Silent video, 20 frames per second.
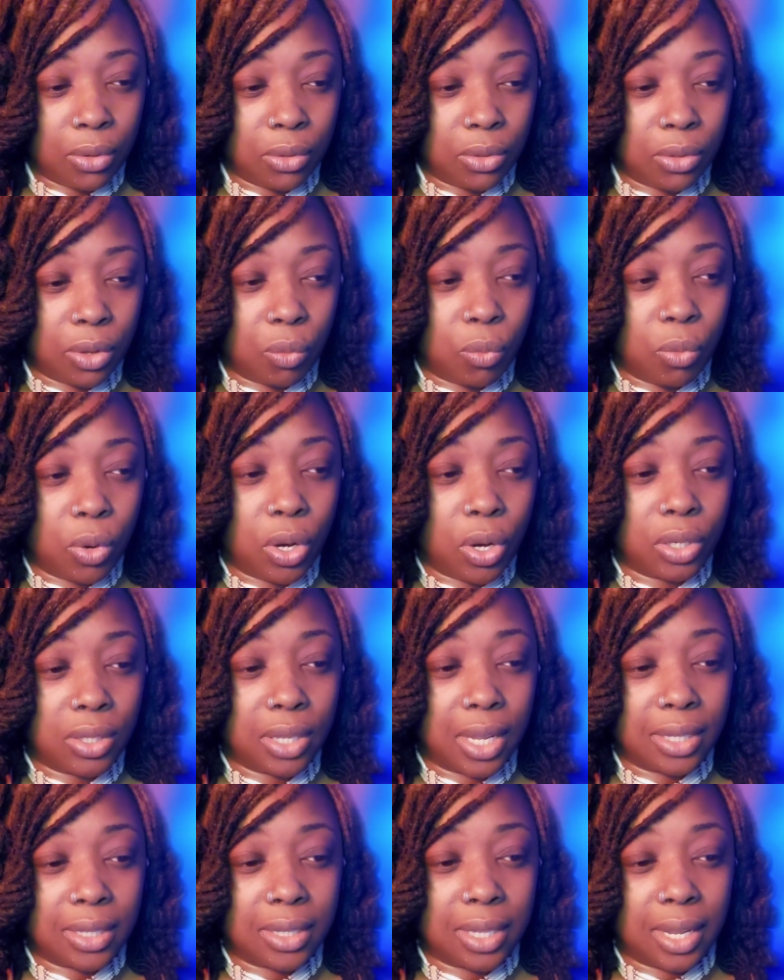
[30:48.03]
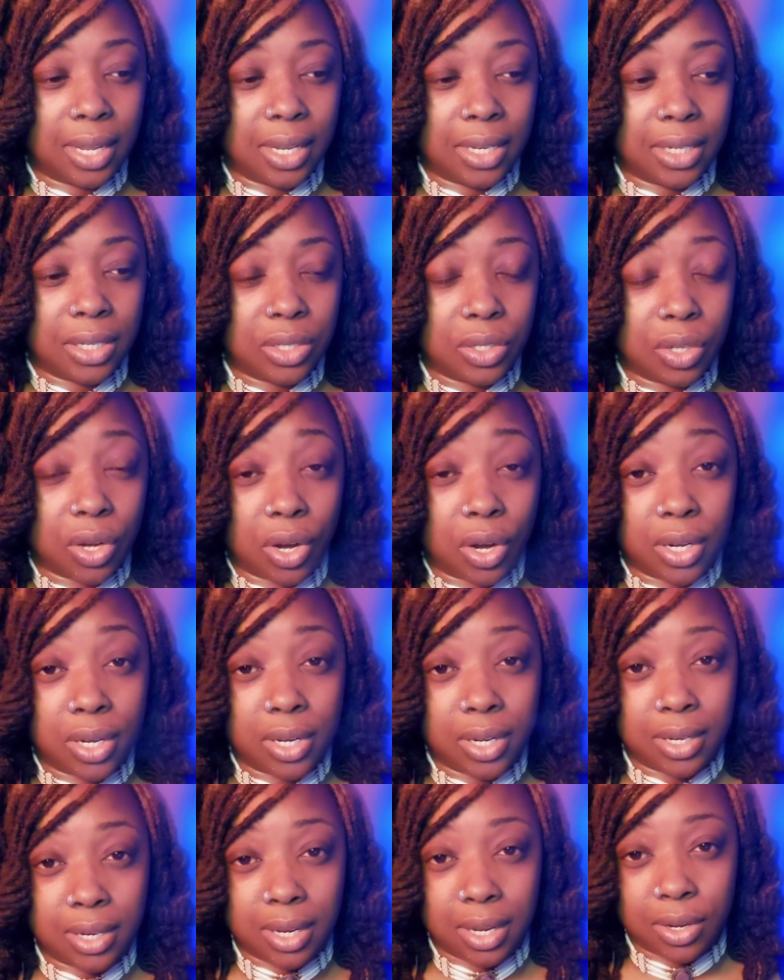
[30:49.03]
The work that they started
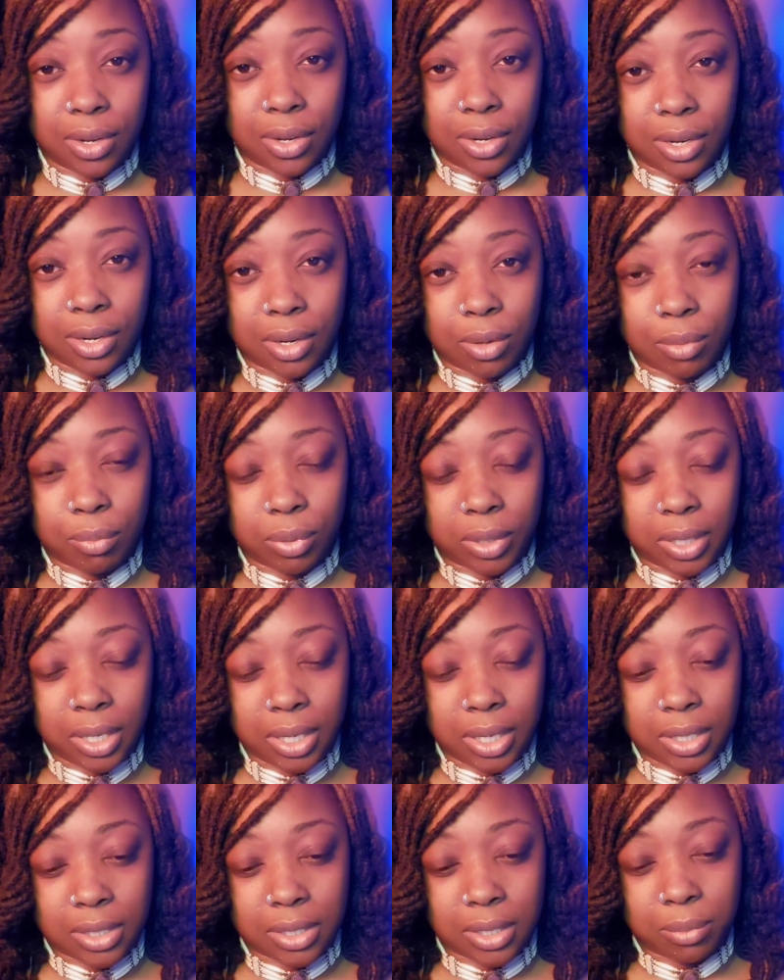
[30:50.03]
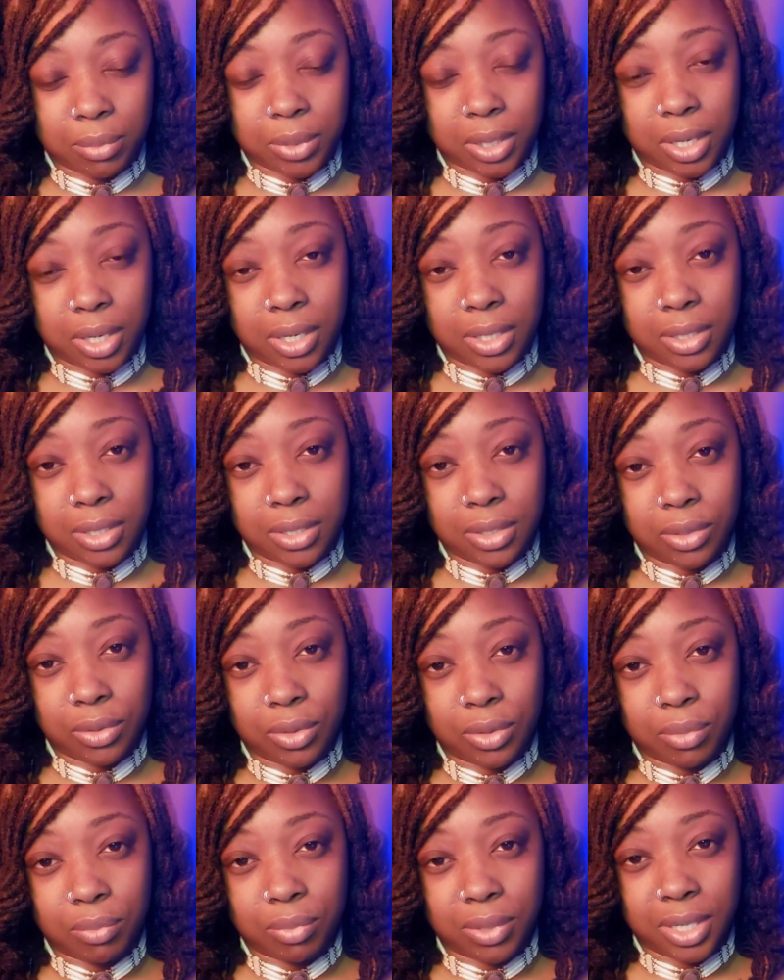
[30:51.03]
and they couldn't complete is up to us to
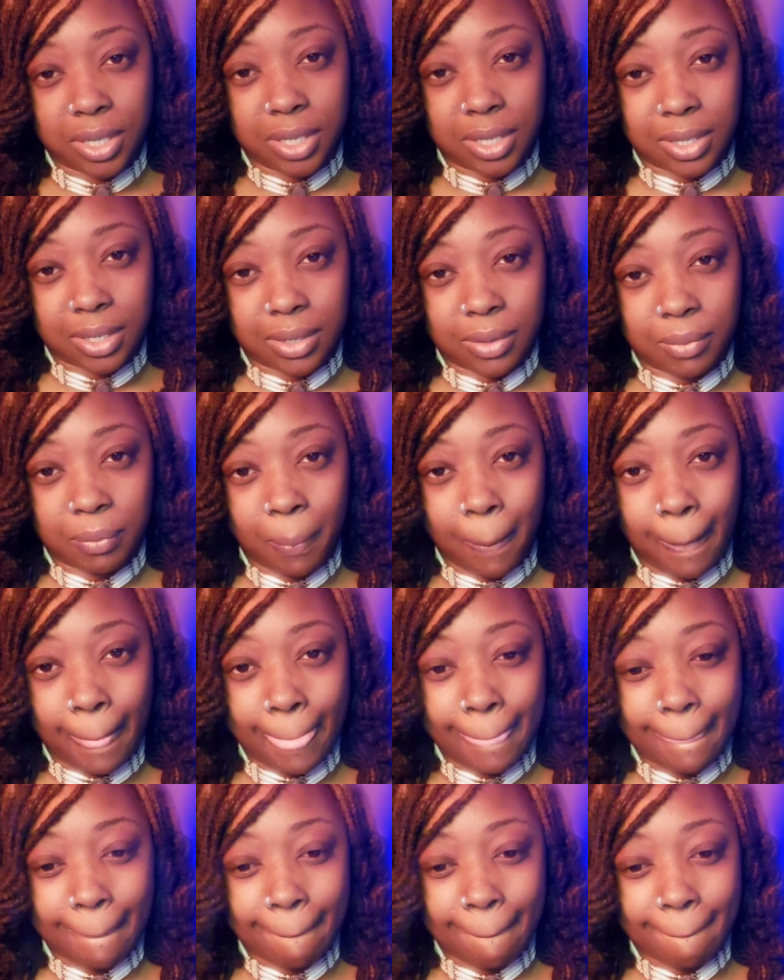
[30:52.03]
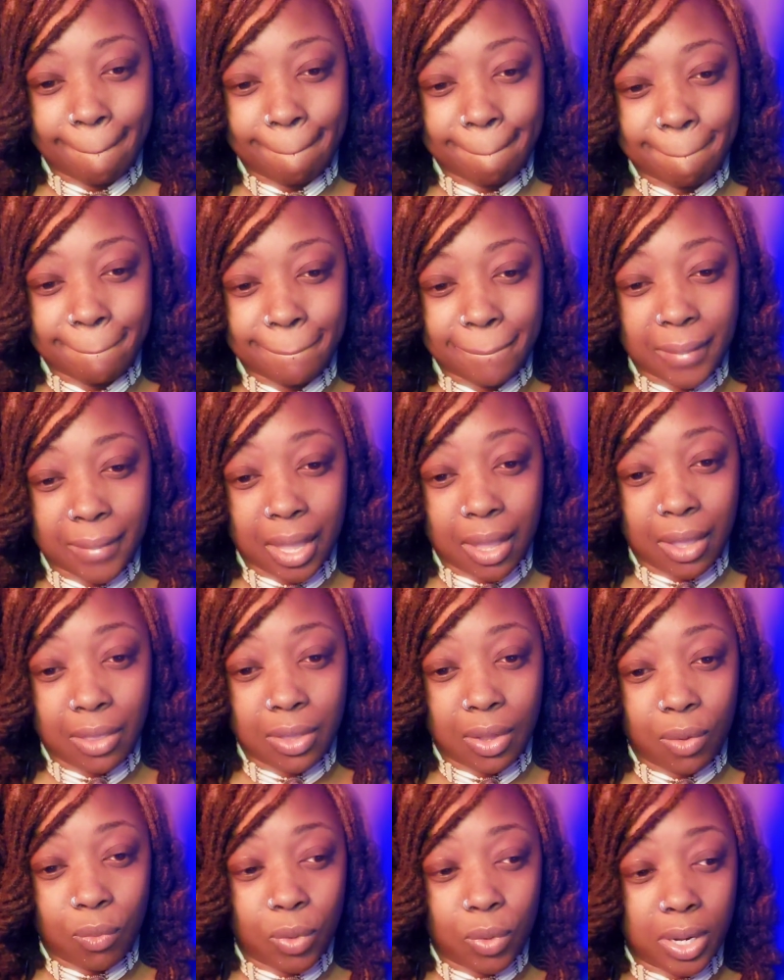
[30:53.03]
complete it. And
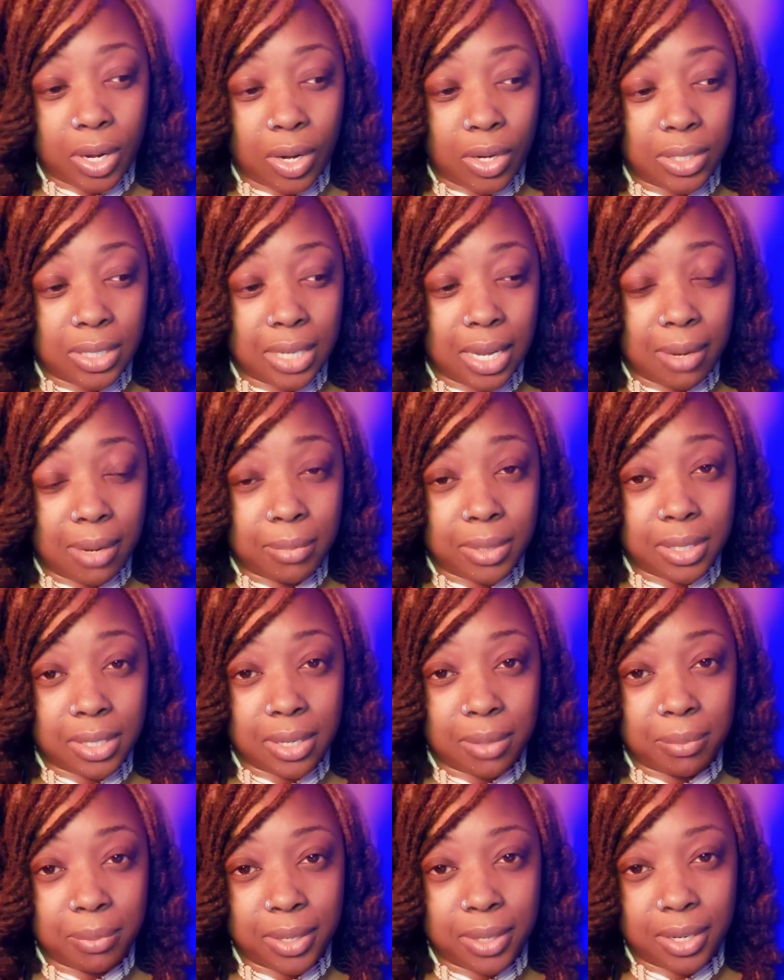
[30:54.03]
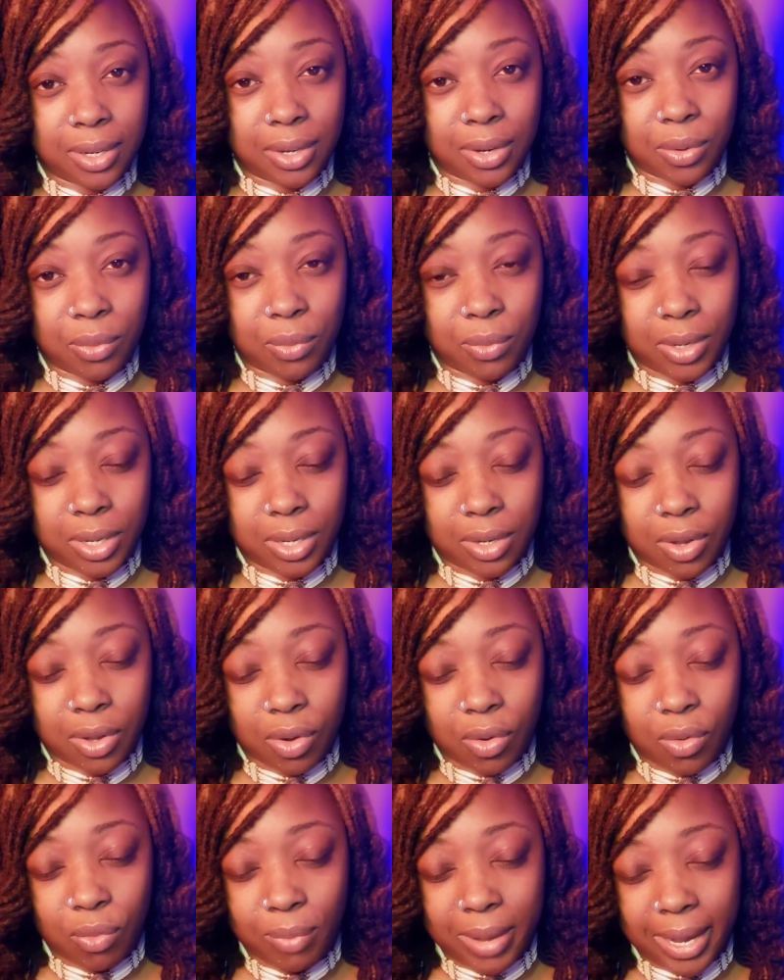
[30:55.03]
then when our time is up here and we
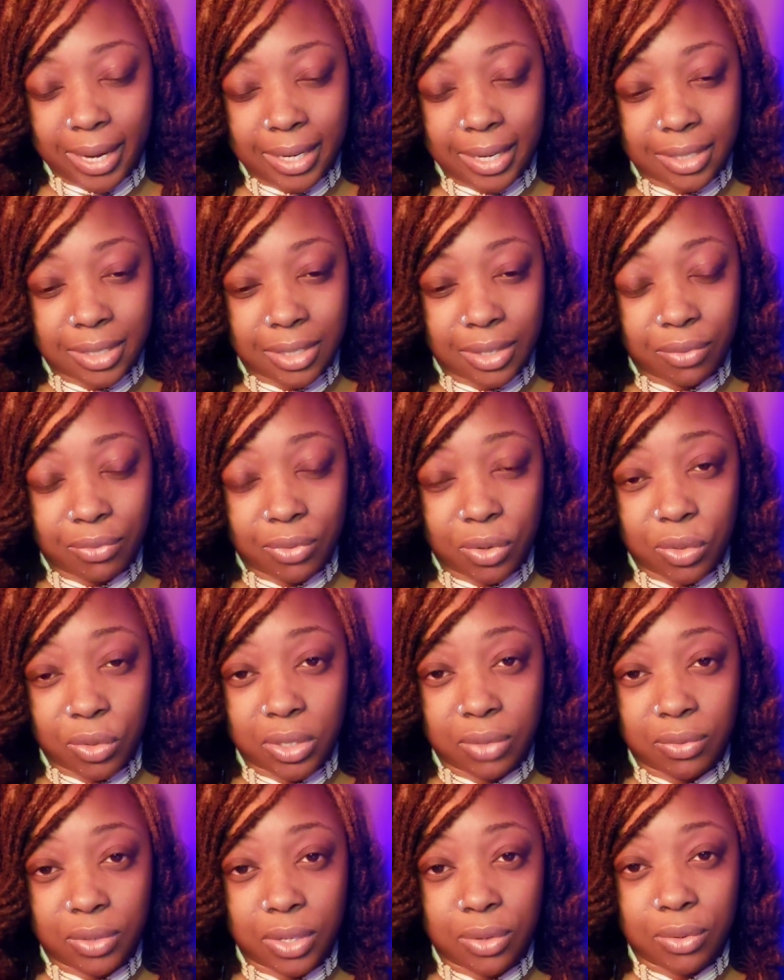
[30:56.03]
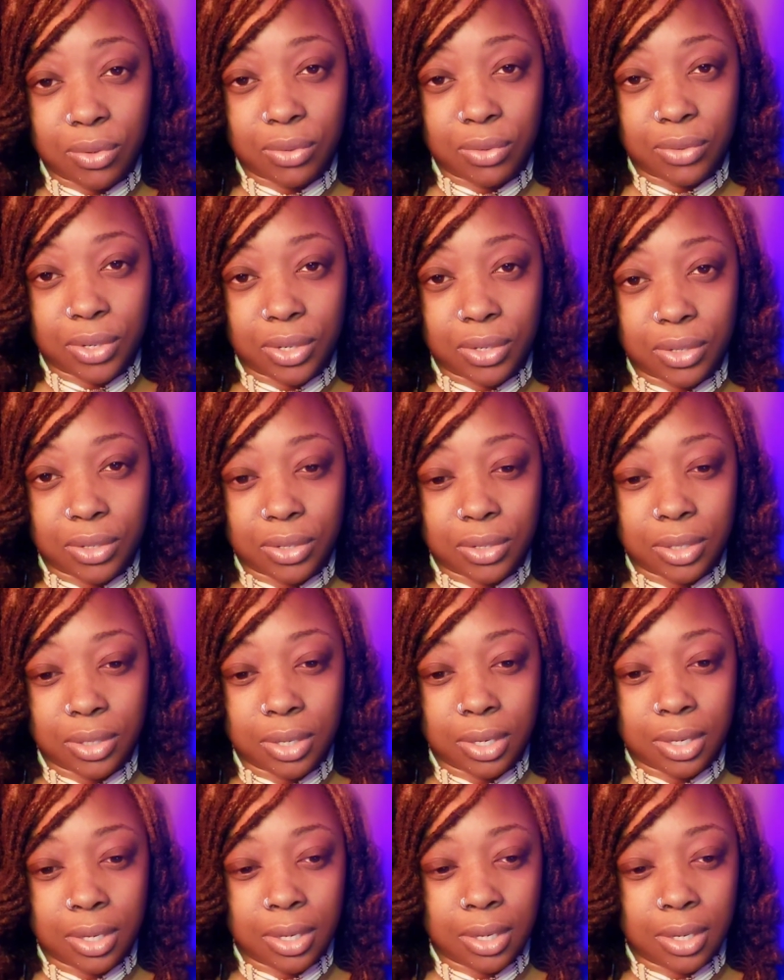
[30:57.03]
go back into the folds of the universe,
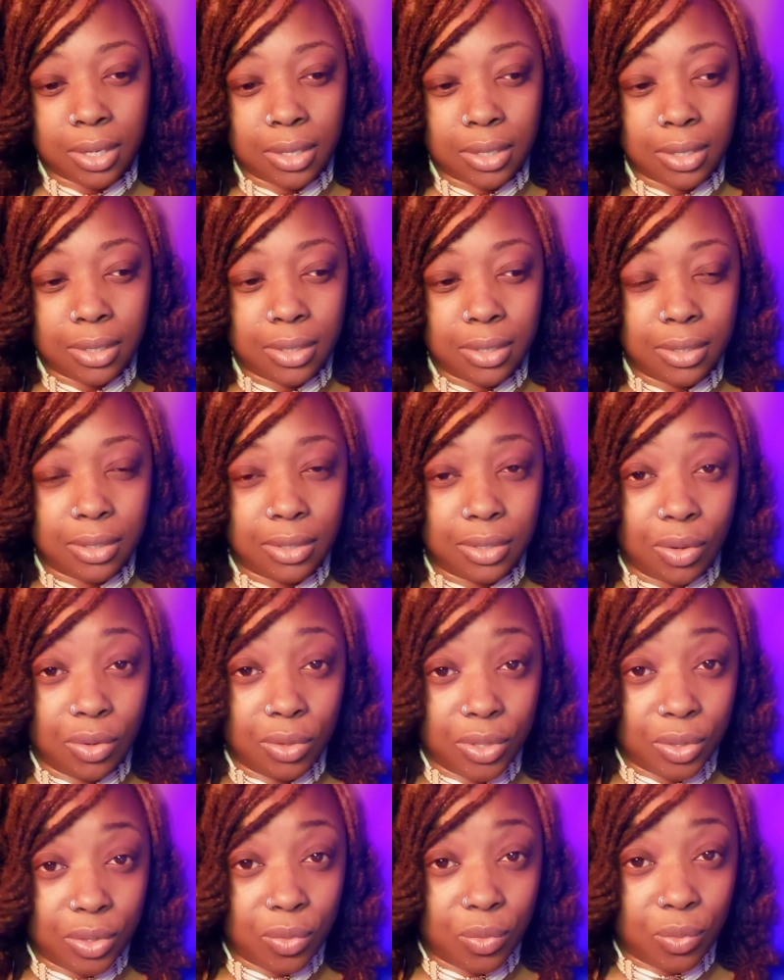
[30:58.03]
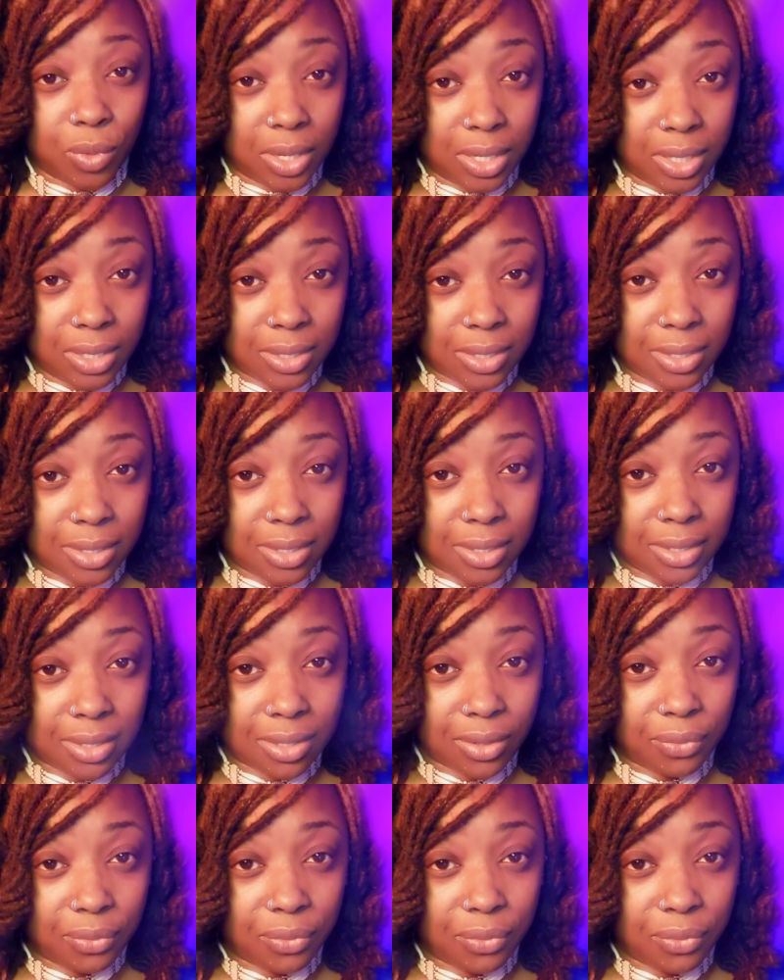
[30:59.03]
don't you want the